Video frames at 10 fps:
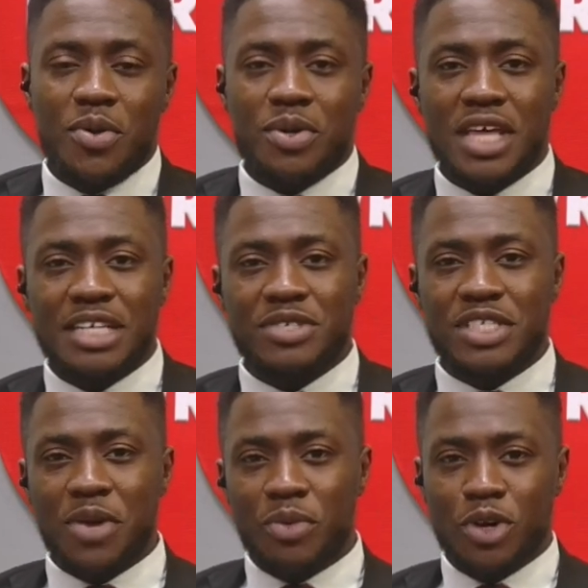Well, thanks for
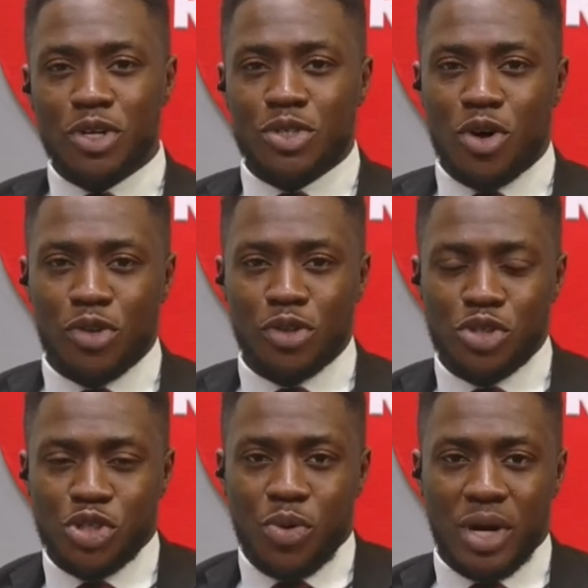staying with us on the
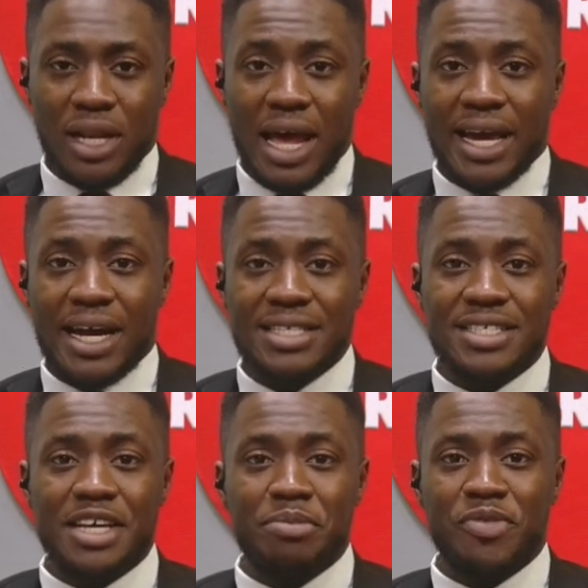show. And like I
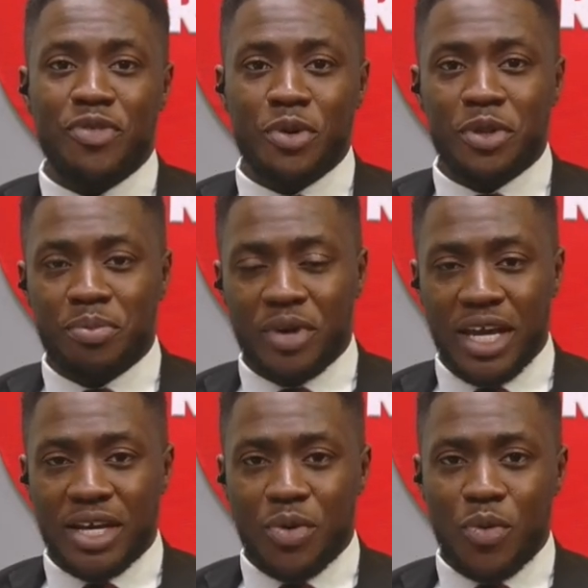said before the
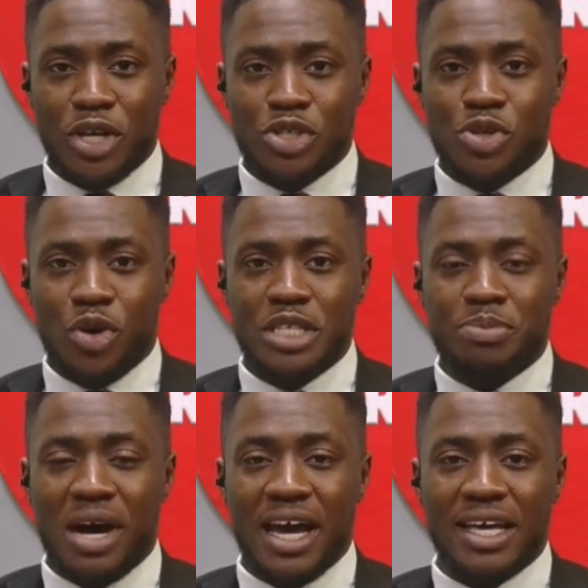break, we're
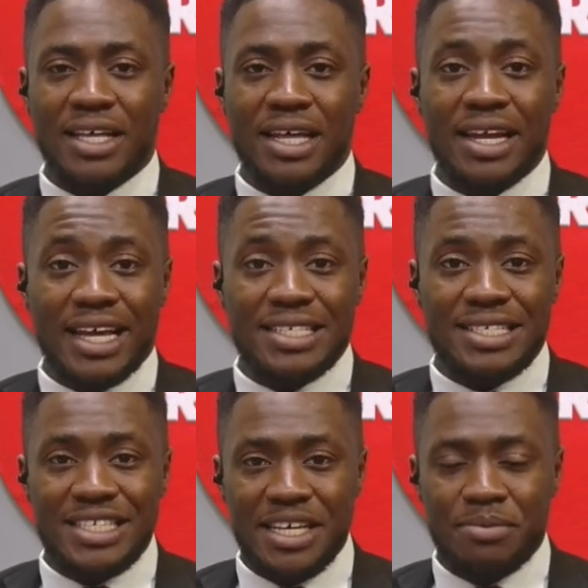joined by an
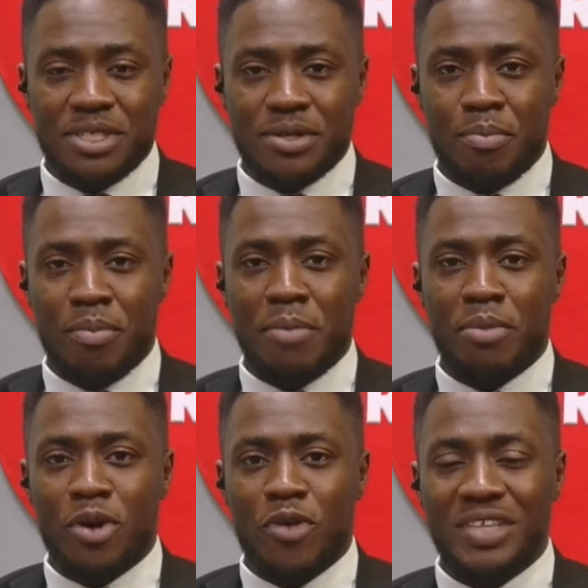esteemed
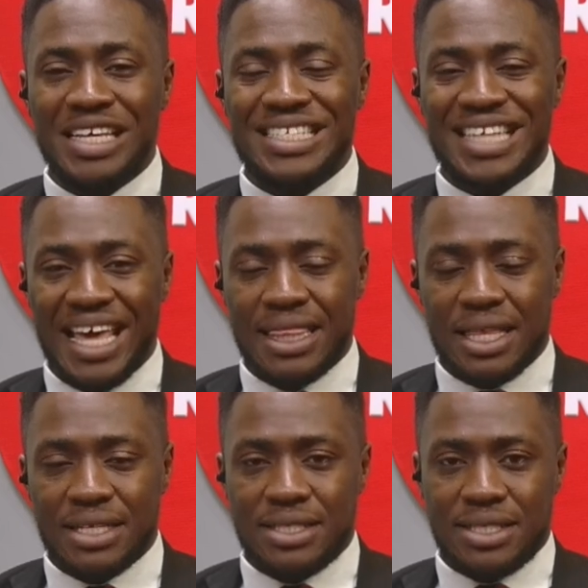member of the
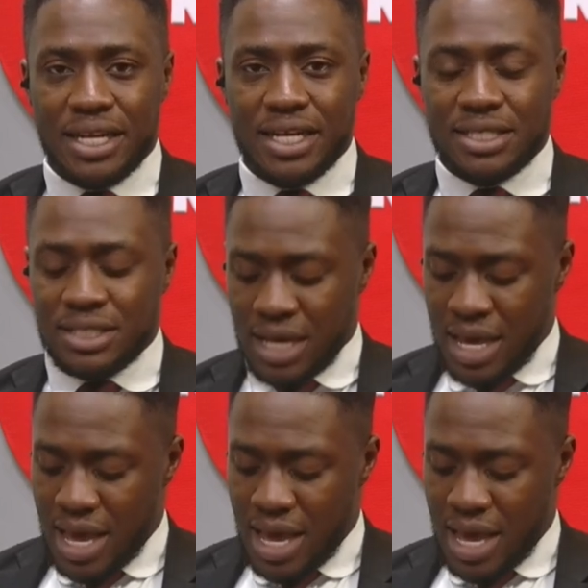10th Senate.